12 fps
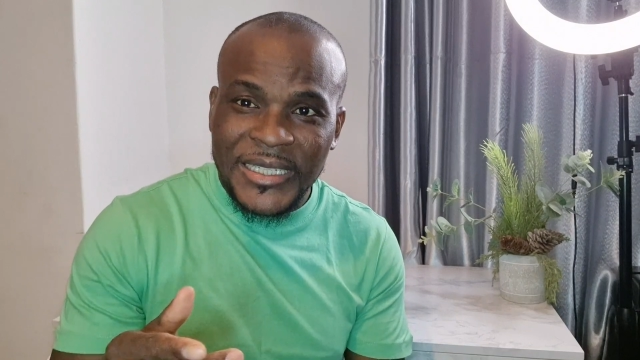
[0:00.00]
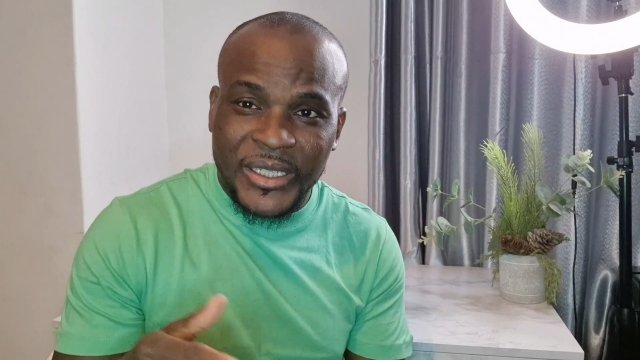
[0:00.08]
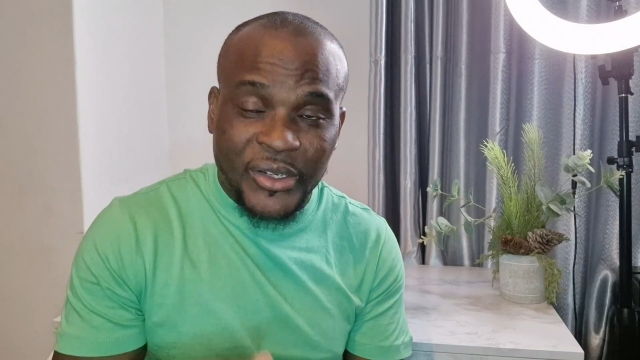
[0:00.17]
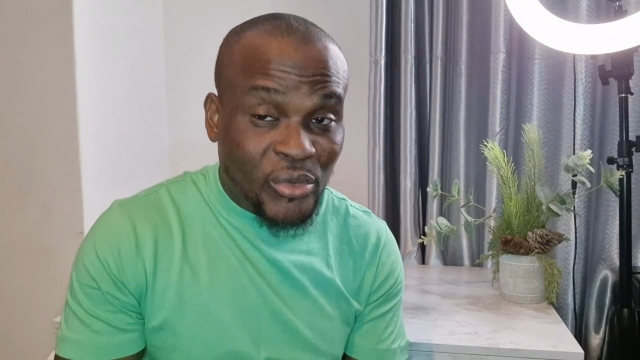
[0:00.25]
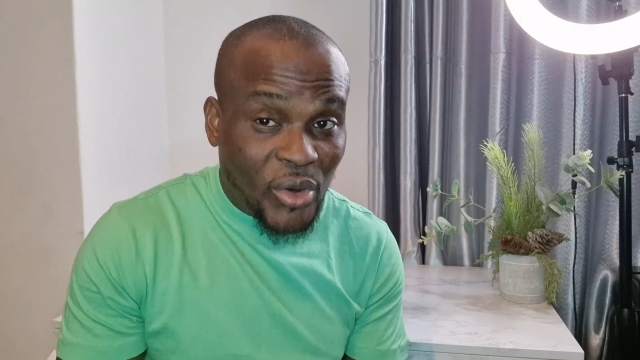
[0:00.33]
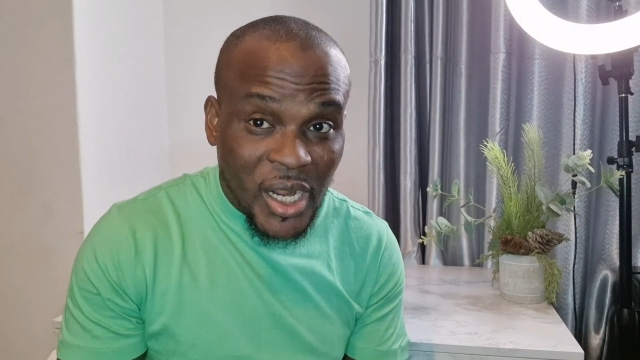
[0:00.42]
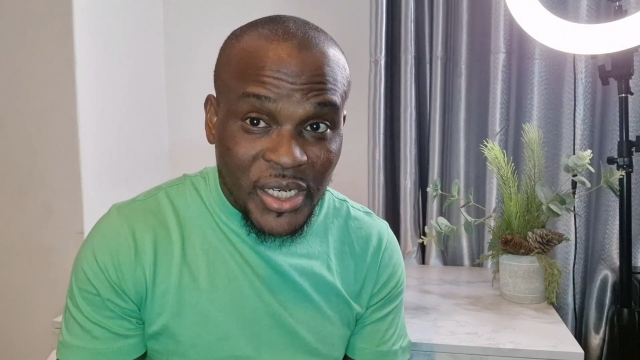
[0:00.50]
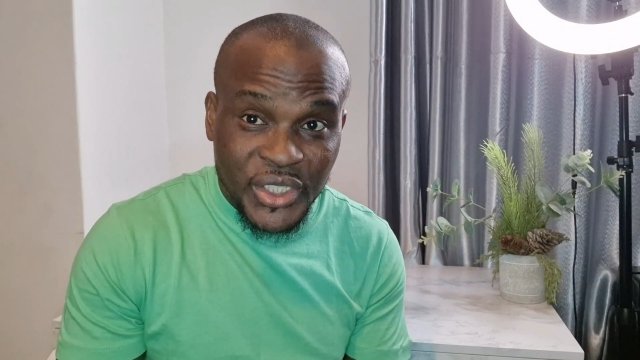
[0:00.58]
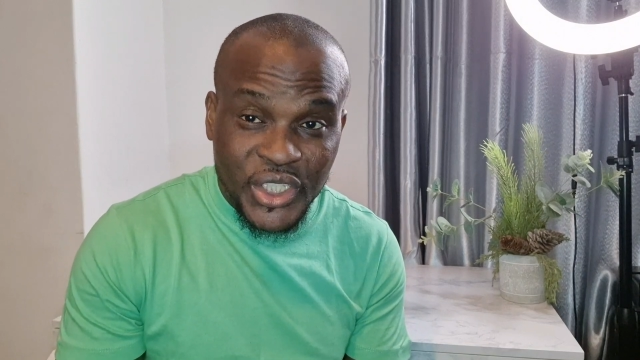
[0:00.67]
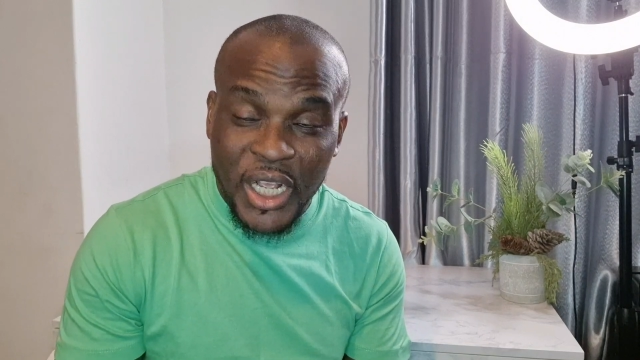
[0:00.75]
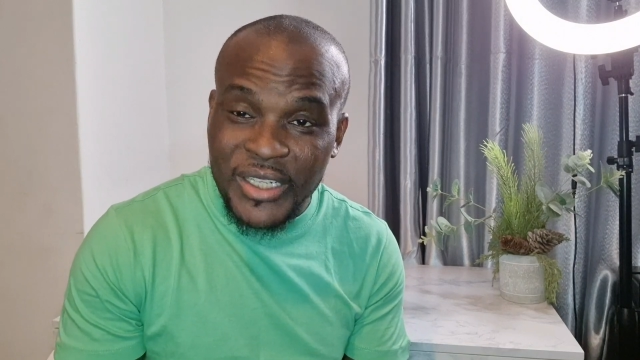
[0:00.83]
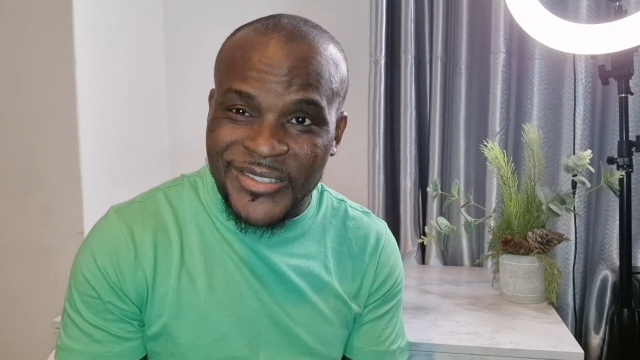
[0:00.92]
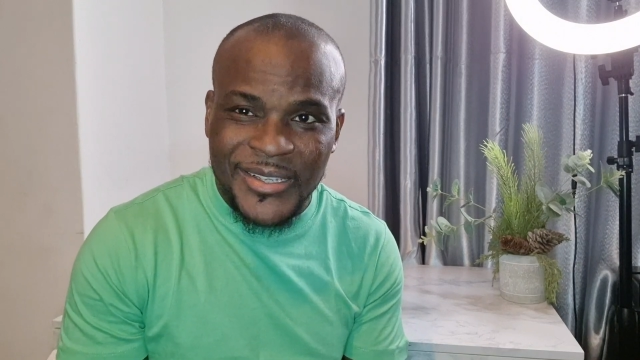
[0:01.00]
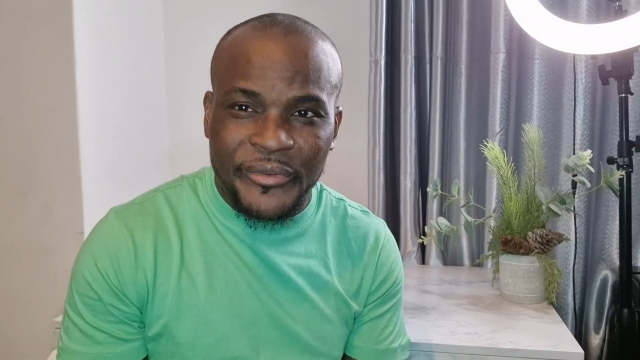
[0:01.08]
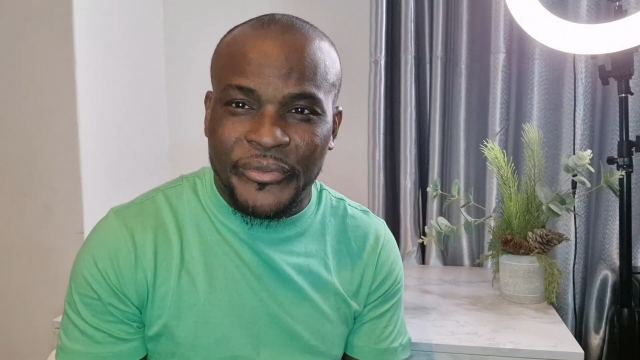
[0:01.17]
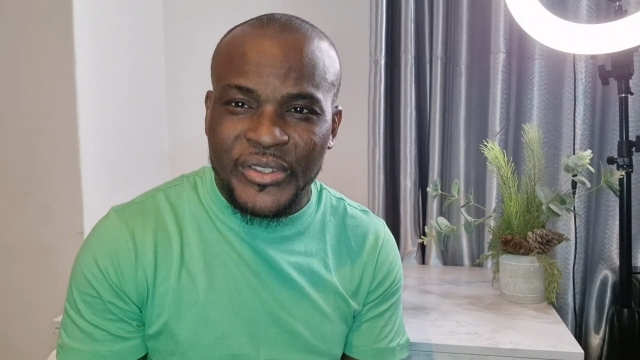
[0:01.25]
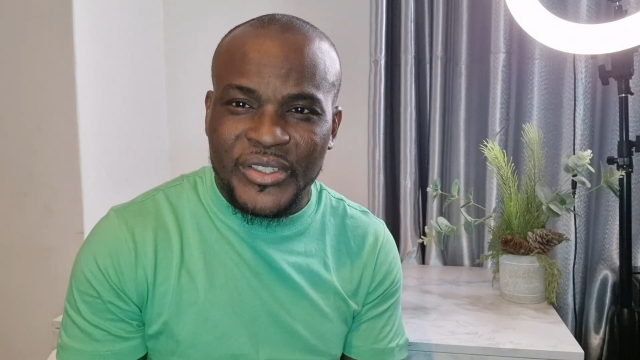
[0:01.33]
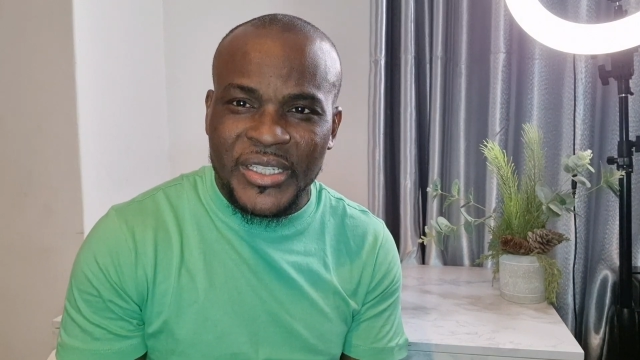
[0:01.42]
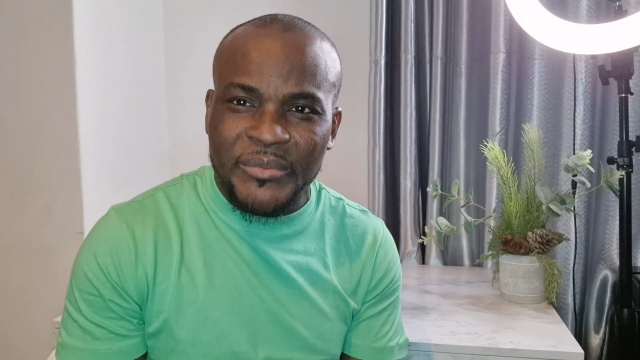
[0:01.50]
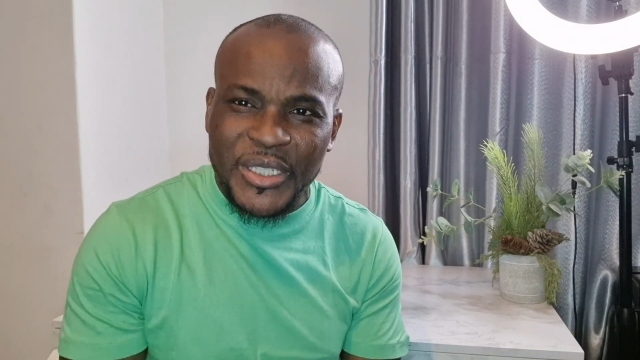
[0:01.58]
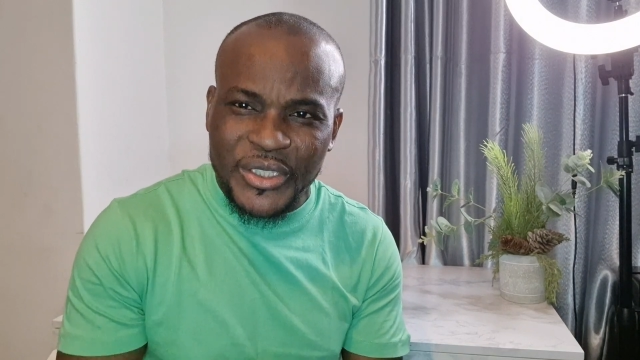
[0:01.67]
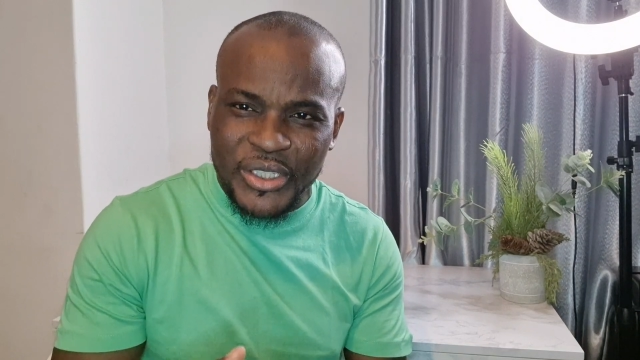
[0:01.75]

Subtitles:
It crashes her self-esteem.